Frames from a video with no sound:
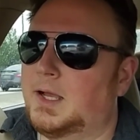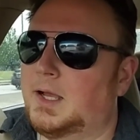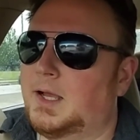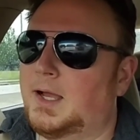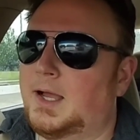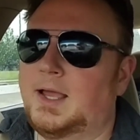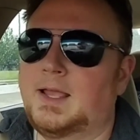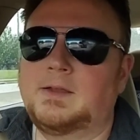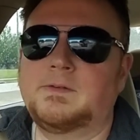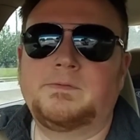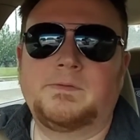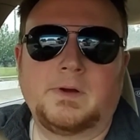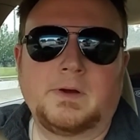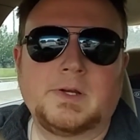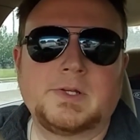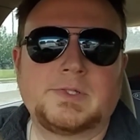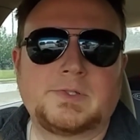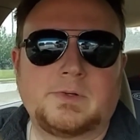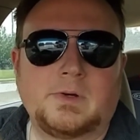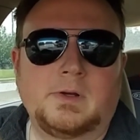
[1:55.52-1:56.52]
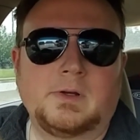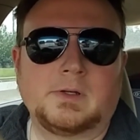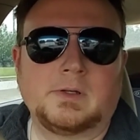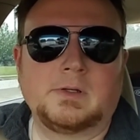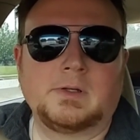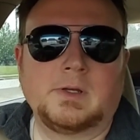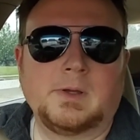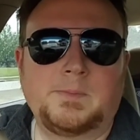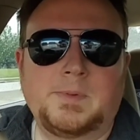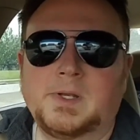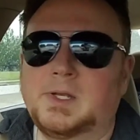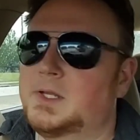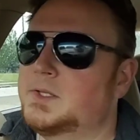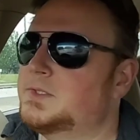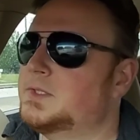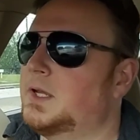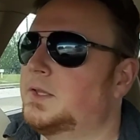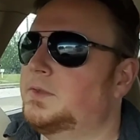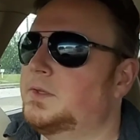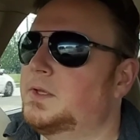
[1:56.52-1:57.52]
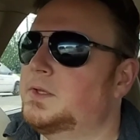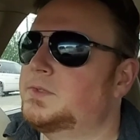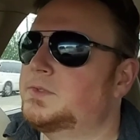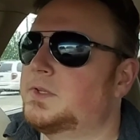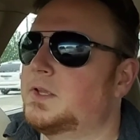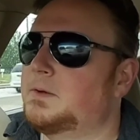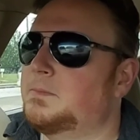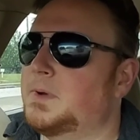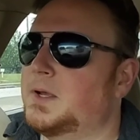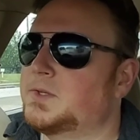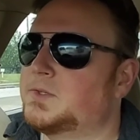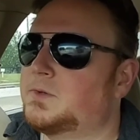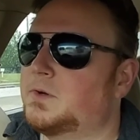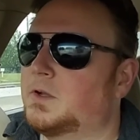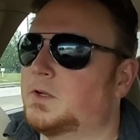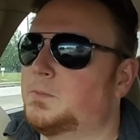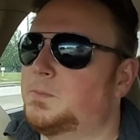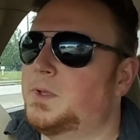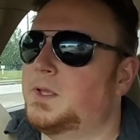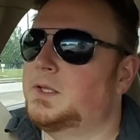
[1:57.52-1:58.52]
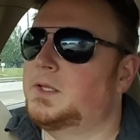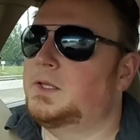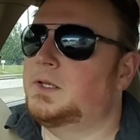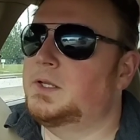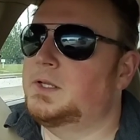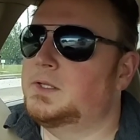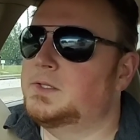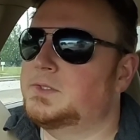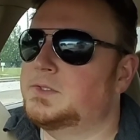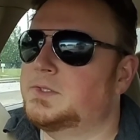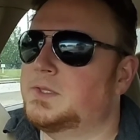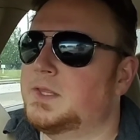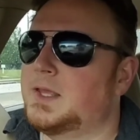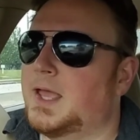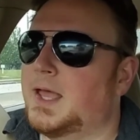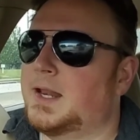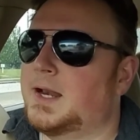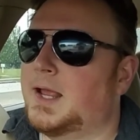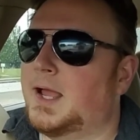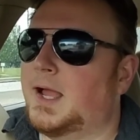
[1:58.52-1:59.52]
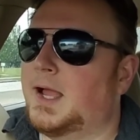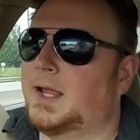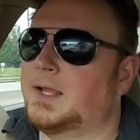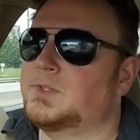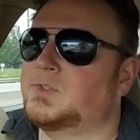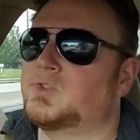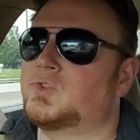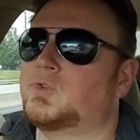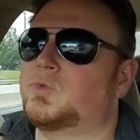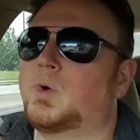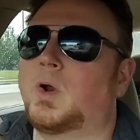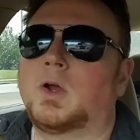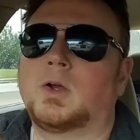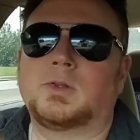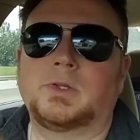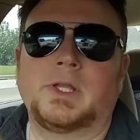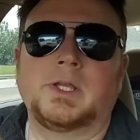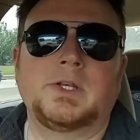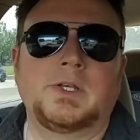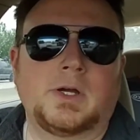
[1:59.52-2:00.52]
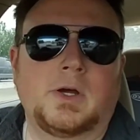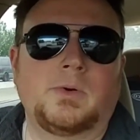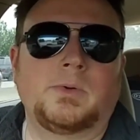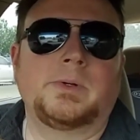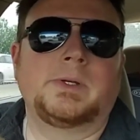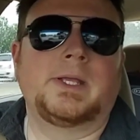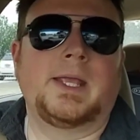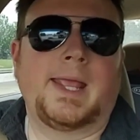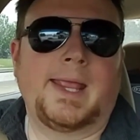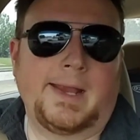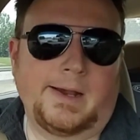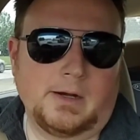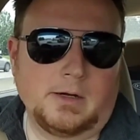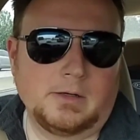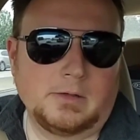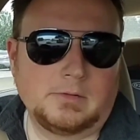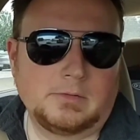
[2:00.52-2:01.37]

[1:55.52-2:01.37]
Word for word: I have very strong opinions on this, and my strong opinion is that I strongly don't care.